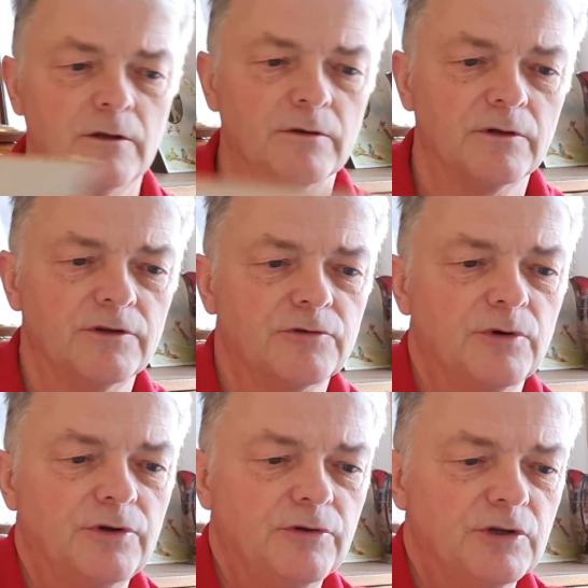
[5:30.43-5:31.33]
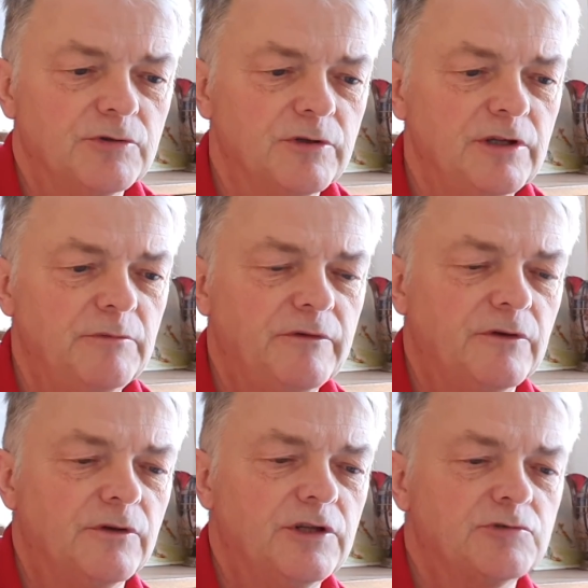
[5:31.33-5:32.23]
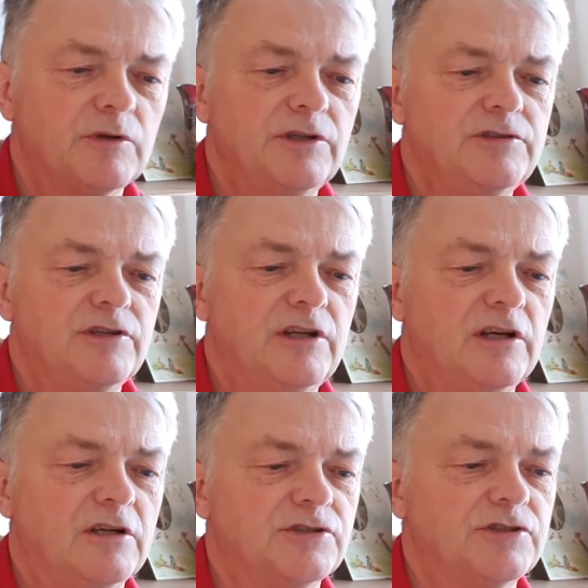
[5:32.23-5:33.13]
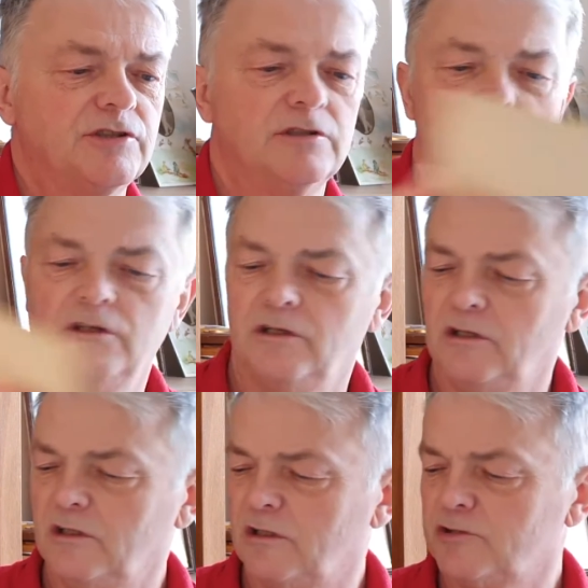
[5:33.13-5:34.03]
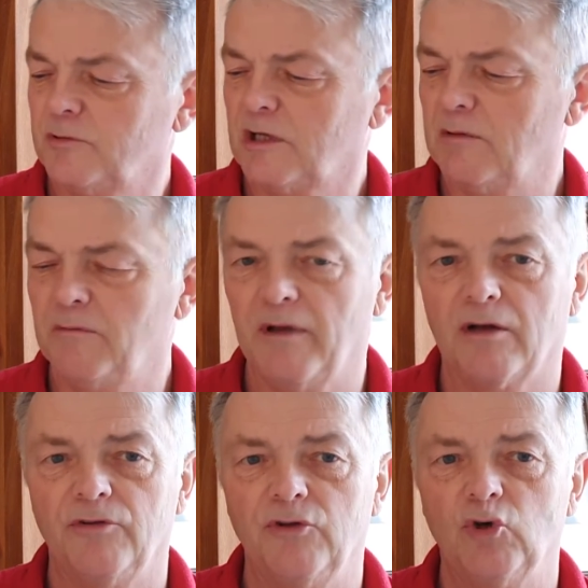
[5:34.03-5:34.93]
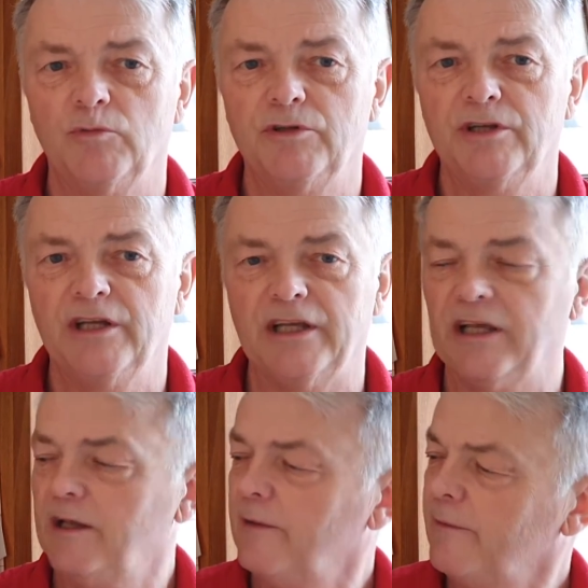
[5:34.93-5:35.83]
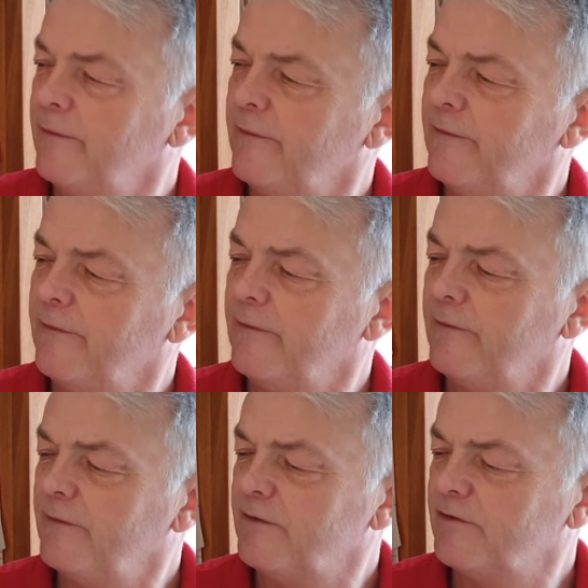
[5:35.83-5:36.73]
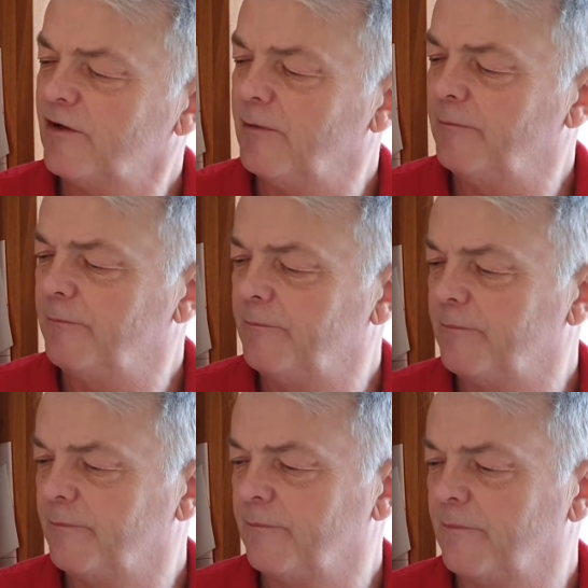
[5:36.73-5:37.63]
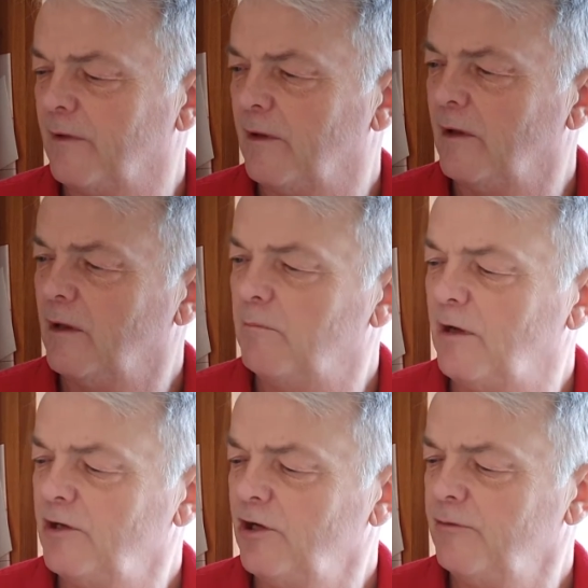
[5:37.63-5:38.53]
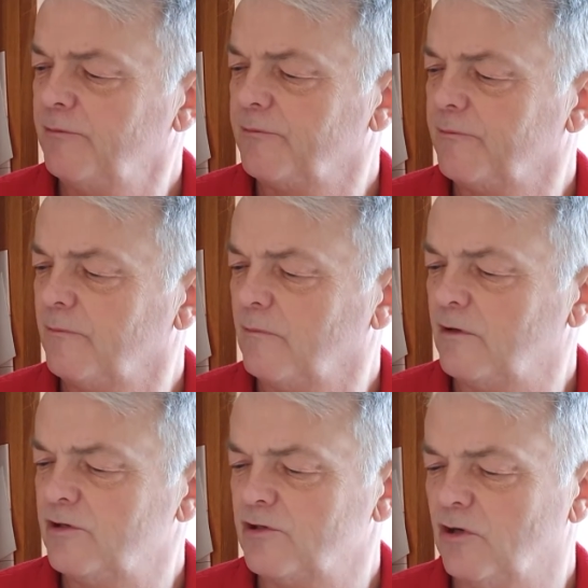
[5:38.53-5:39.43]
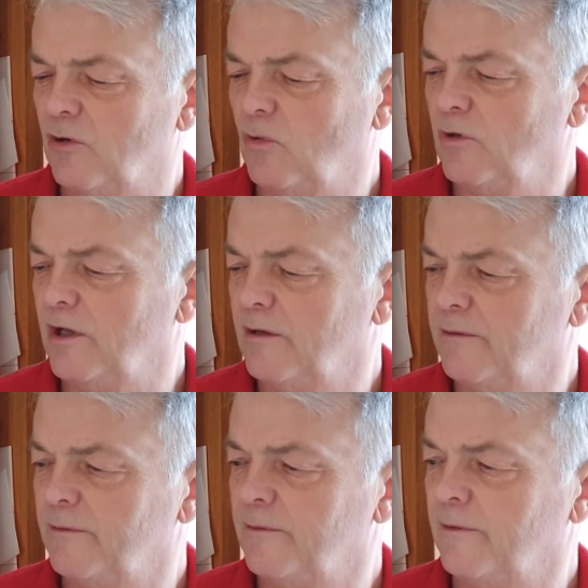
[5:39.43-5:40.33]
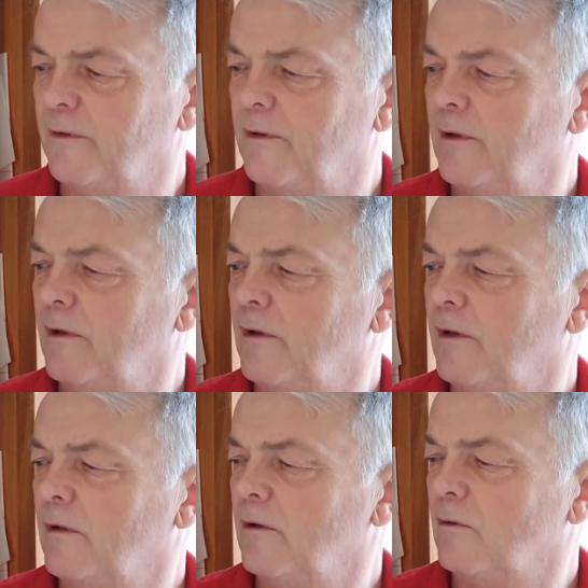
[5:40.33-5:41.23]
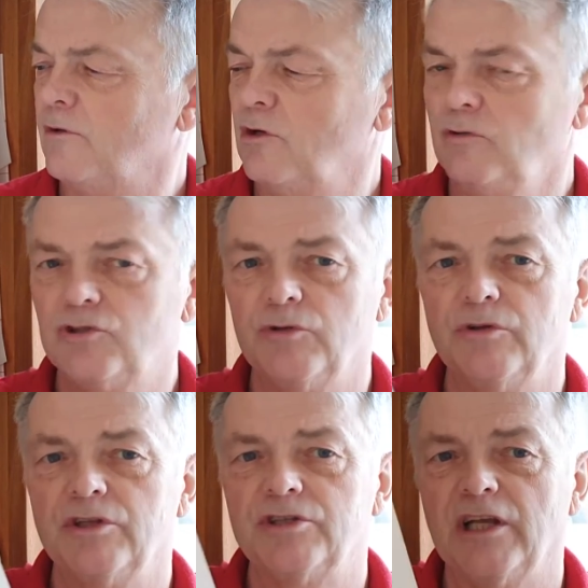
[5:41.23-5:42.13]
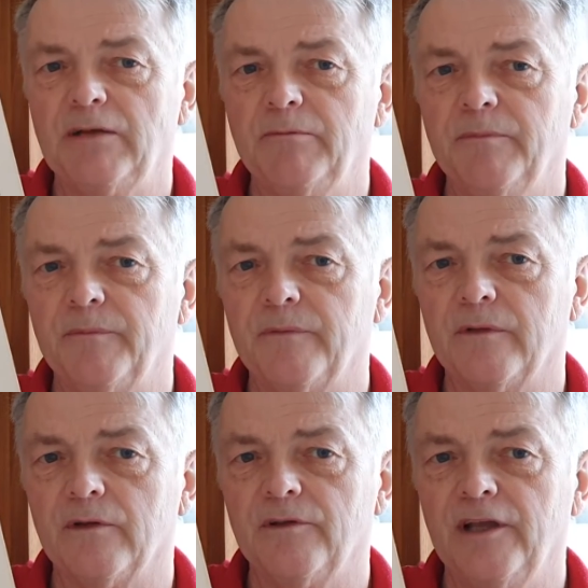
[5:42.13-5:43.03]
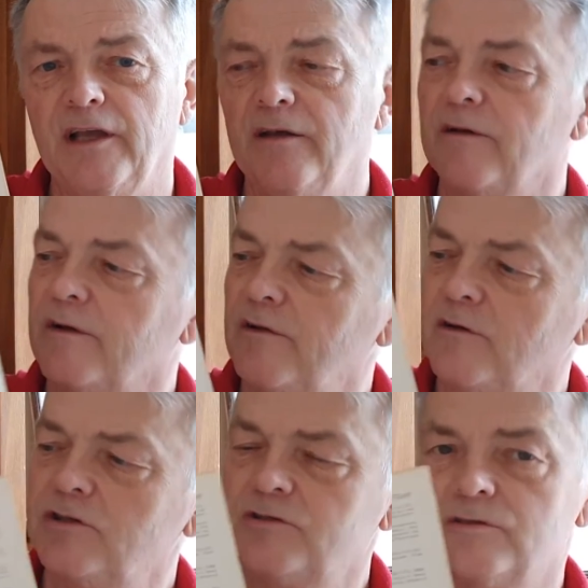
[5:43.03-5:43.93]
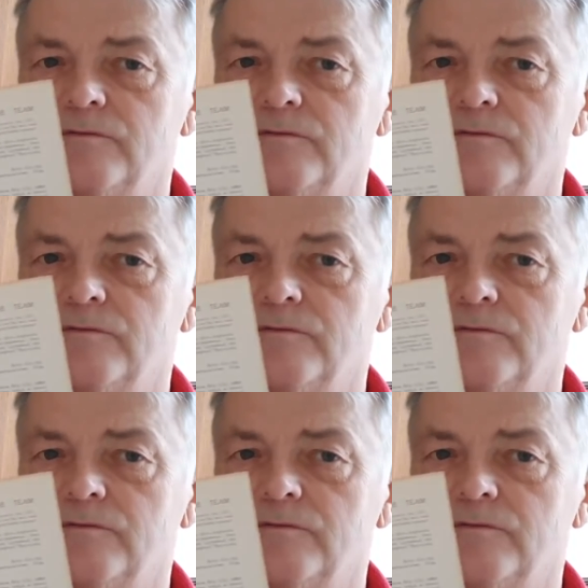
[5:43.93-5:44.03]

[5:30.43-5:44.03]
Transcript: That's quite a nice one. Then we've got this one. This is the last one coming back on the Ormond D. This menu, which has got all the who's who of the team on there. A nice